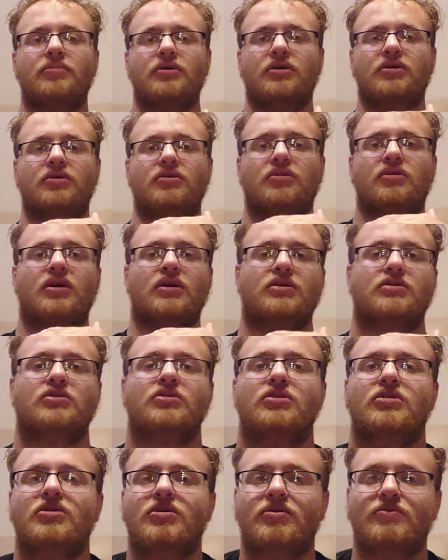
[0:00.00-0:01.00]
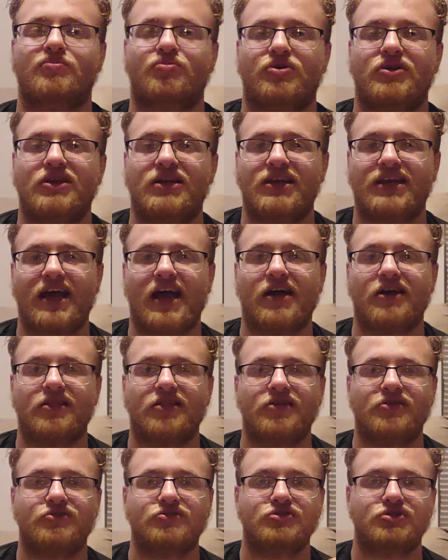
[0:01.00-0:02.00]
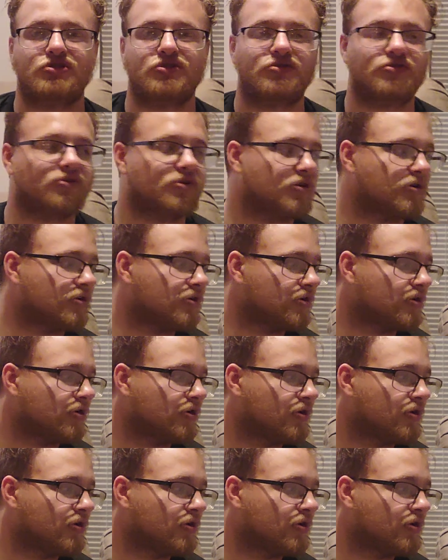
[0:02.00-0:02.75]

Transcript: but like bring it down a little so the